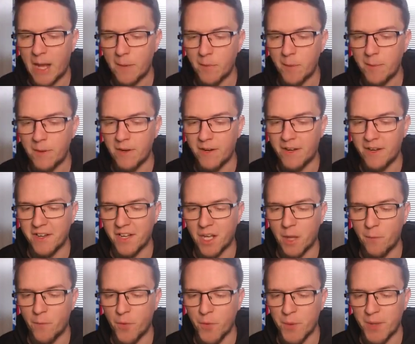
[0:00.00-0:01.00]
And Hammarby looking to
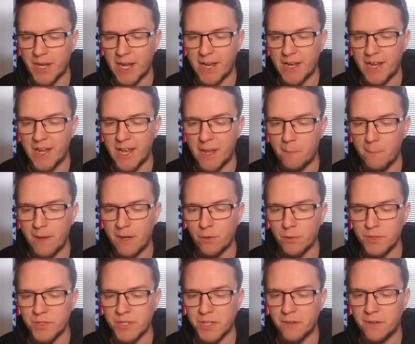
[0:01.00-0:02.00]
come forward again here.
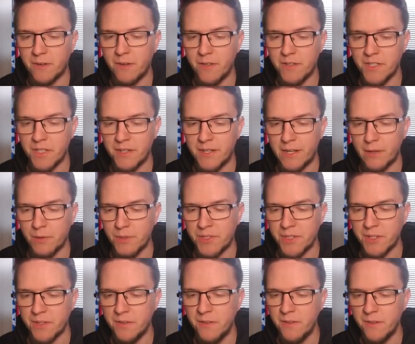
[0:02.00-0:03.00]
Mickelson to
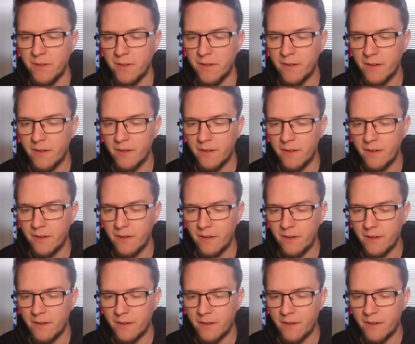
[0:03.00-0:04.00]
Nilsson.
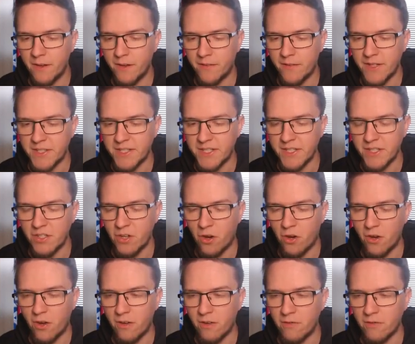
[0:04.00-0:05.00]
And this is
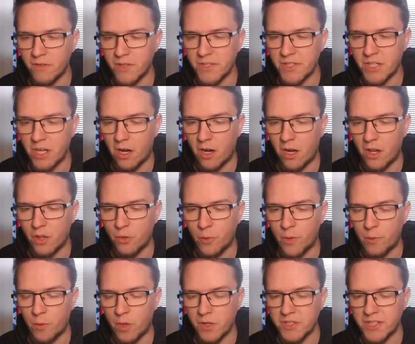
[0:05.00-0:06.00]
not the start that
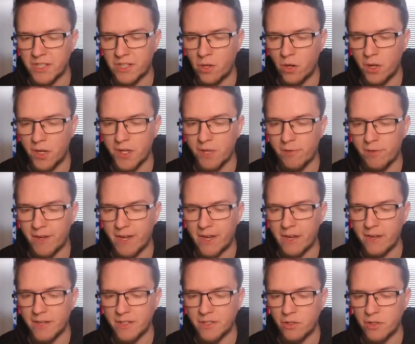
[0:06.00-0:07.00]
we wanted. Collender
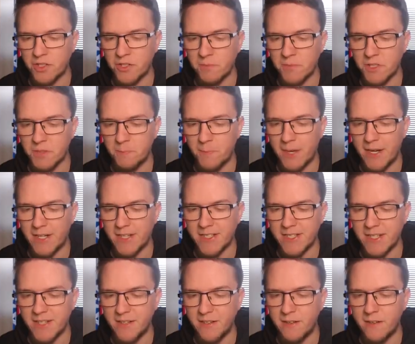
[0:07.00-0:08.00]
again has got some space
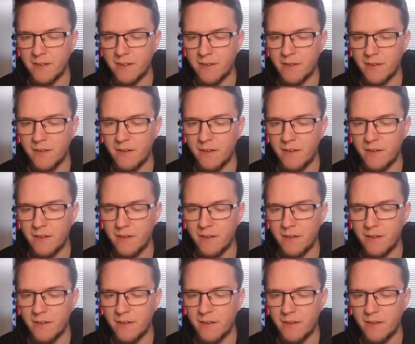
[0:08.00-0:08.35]
here.